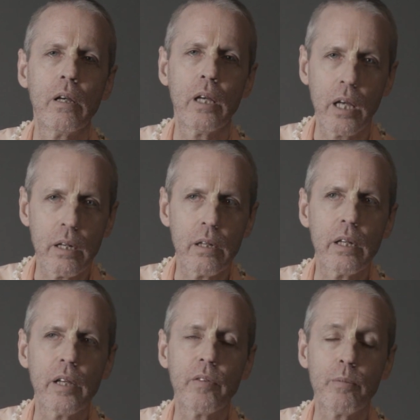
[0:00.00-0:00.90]
And
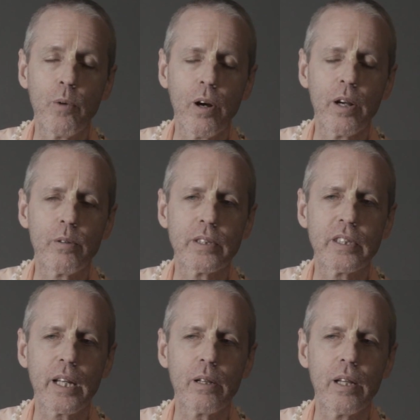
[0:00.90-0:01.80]
even more
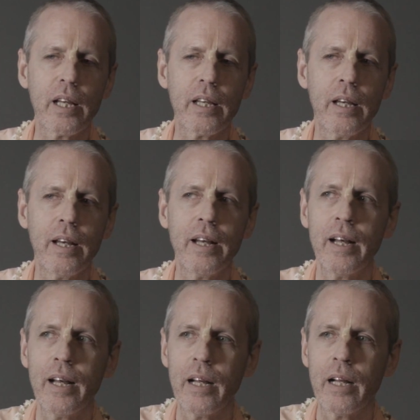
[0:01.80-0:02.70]
interestingly,
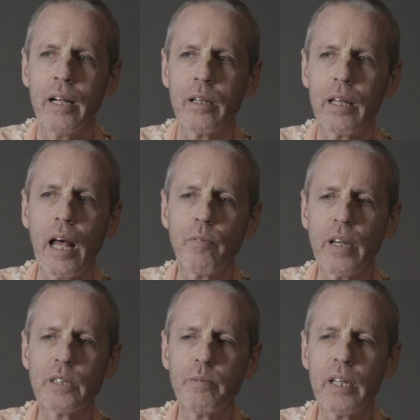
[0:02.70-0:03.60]
that
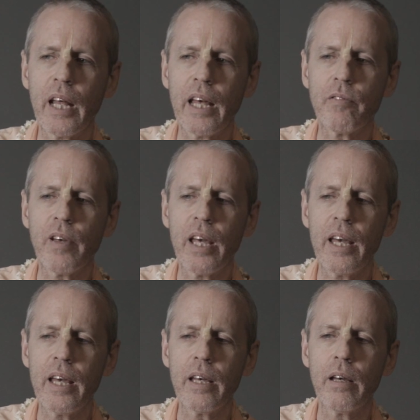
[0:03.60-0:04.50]
Bhishma Dev,
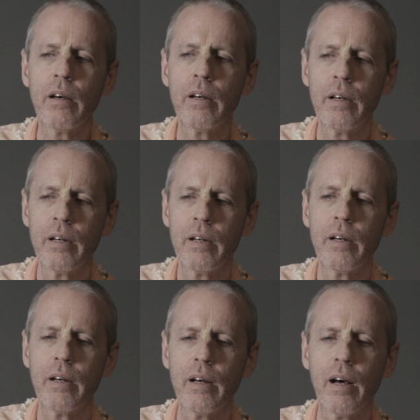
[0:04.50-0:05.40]
he
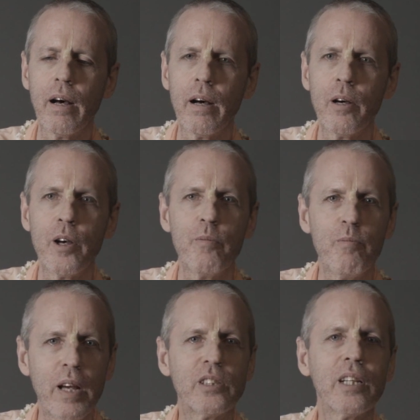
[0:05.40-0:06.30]

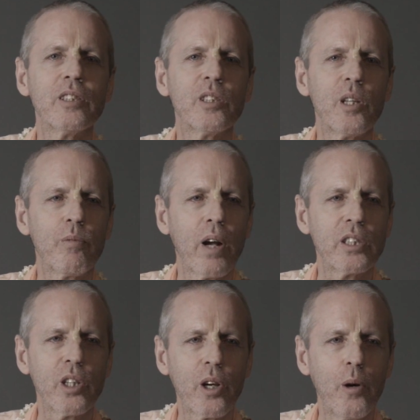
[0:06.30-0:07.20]
mentions the
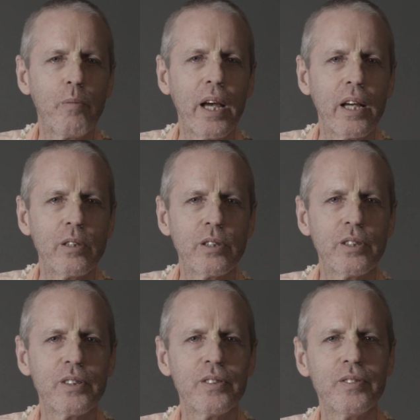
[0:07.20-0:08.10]
Braja
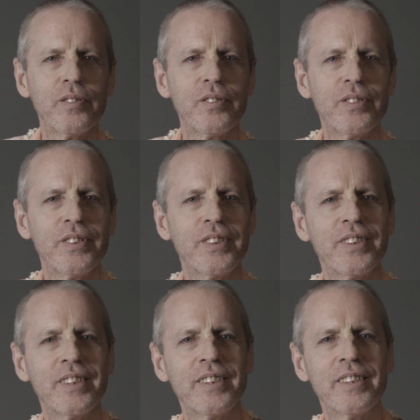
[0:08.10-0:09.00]
Gopis,
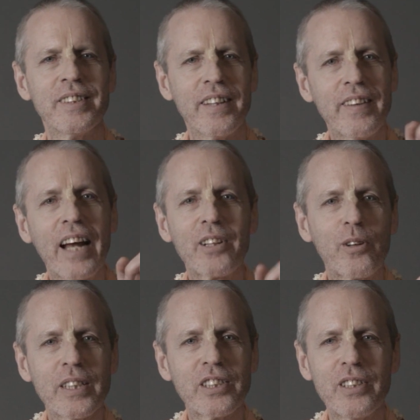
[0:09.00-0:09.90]
that
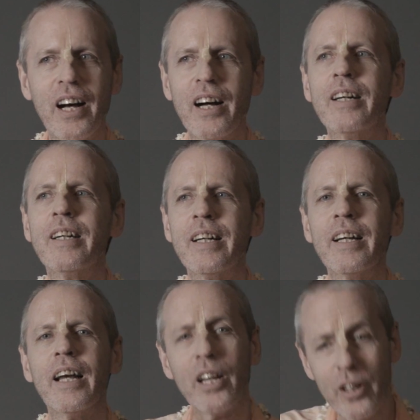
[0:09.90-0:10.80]
Krishna,
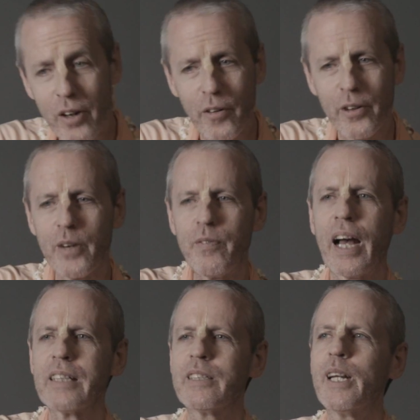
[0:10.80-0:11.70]
and another
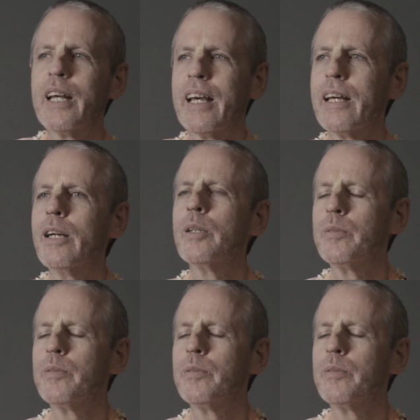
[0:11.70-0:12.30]
capacity,